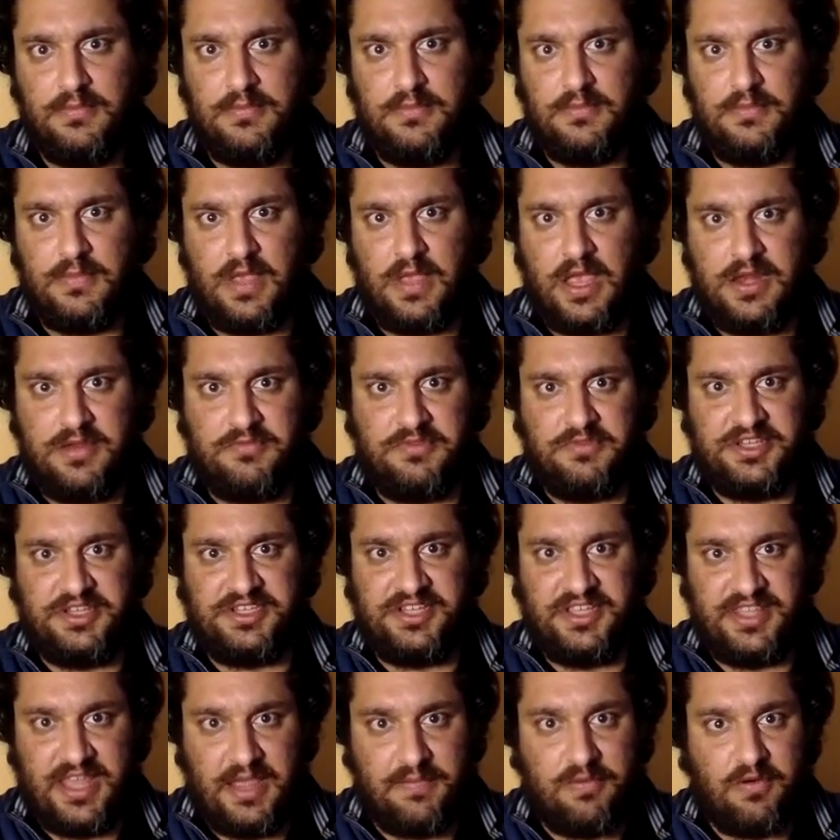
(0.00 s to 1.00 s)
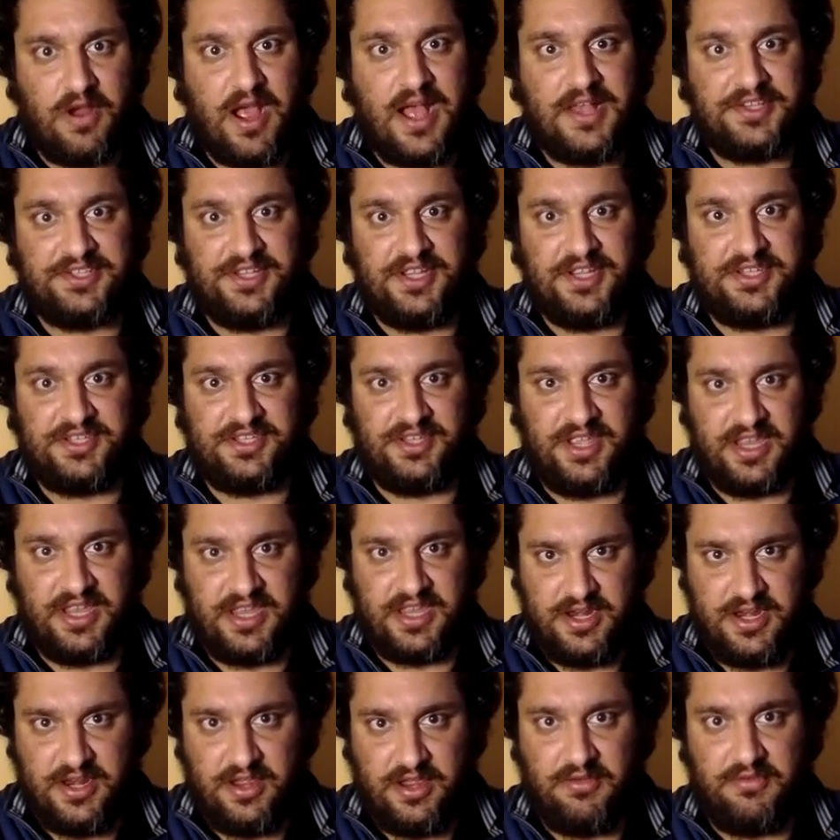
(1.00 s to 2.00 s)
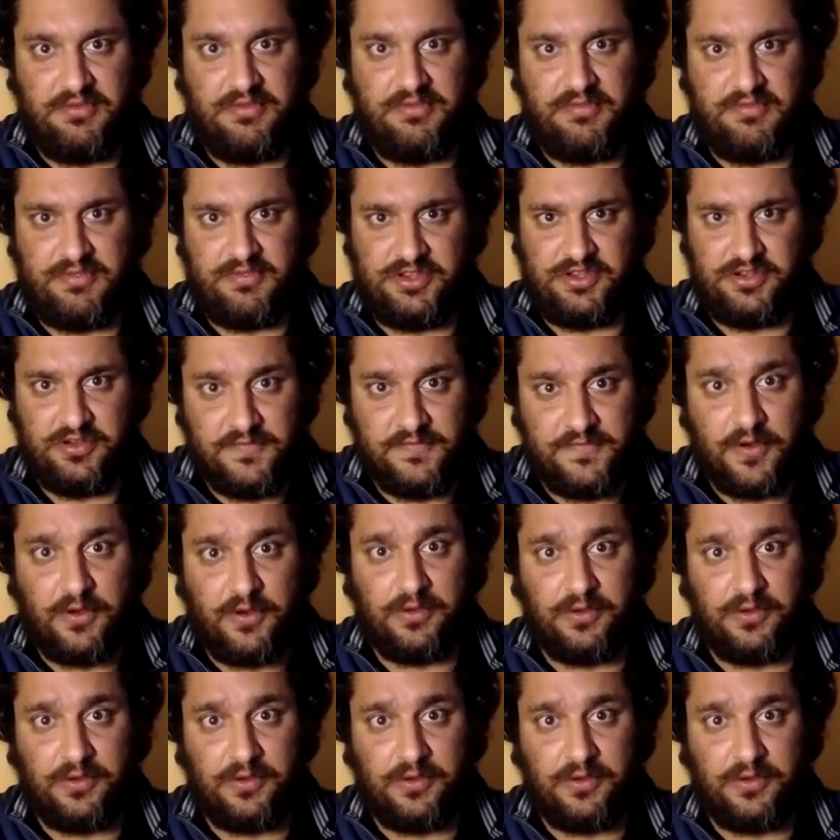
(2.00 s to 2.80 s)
And we see that process